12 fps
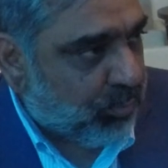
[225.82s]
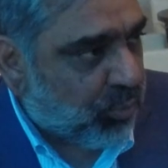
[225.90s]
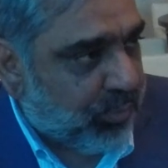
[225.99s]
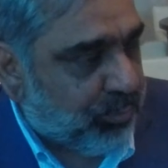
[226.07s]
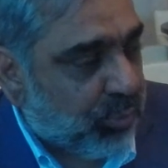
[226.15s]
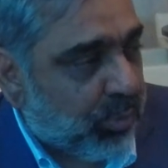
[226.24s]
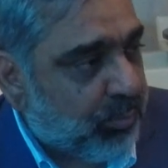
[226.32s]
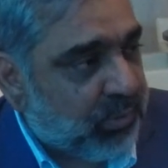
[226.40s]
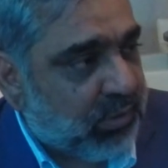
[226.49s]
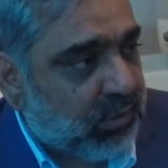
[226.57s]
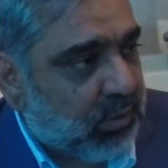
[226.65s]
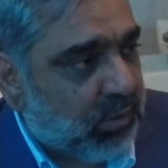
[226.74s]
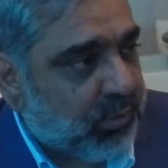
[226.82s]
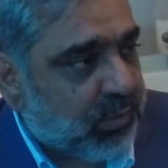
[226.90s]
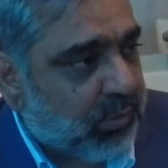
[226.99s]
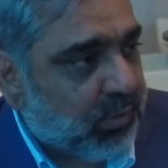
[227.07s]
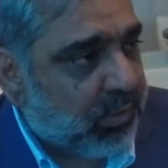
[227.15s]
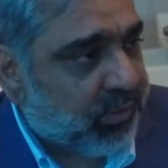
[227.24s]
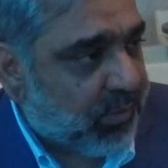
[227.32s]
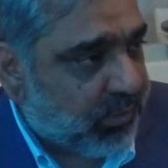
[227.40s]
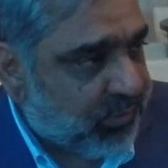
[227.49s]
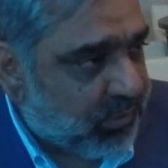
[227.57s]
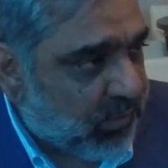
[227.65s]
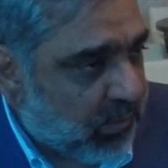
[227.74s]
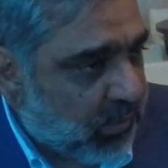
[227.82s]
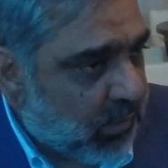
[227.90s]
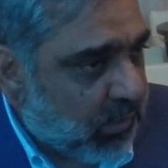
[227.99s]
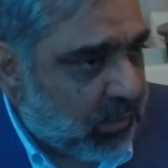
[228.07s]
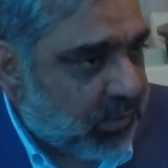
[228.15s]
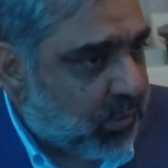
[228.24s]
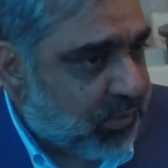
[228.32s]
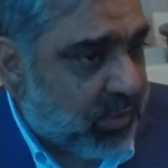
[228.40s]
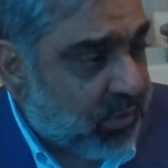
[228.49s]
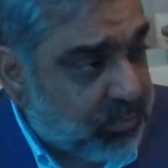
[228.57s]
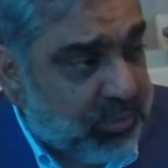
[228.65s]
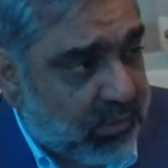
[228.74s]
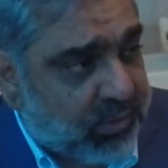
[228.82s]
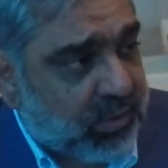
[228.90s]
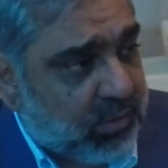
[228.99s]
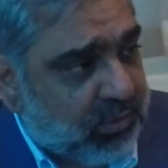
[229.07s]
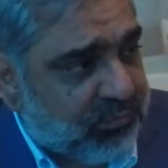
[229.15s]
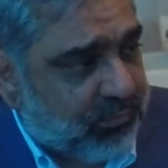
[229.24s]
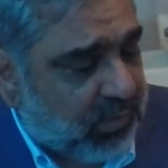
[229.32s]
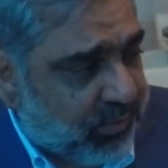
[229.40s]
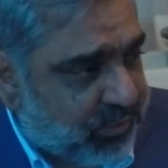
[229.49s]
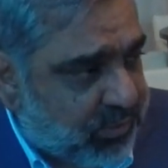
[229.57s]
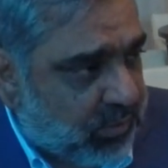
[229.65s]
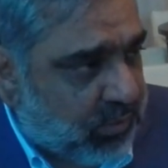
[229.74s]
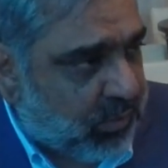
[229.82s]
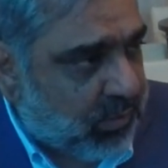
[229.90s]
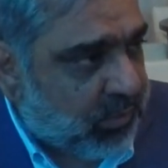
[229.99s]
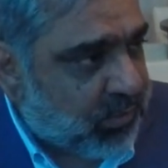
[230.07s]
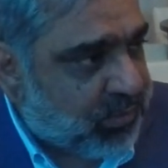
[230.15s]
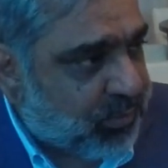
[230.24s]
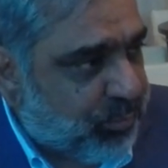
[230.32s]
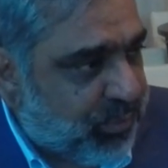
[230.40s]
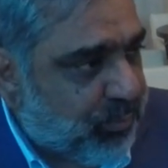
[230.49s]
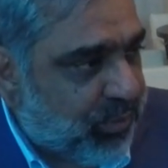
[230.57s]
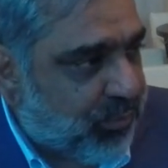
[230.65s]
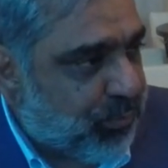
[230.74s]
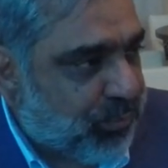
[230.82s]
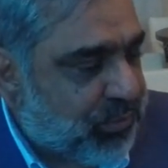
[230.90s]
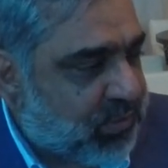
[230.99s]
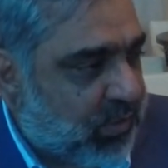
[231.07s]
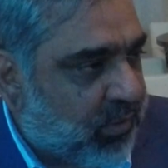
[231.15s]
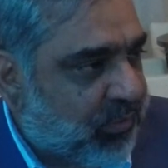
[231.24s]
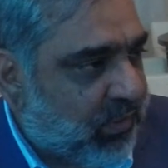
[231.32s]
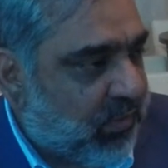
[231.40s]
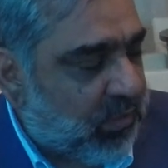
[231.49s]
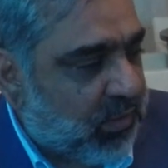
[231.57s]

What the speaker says: more employment in the local context. Qatar has been attractive for us simply because I think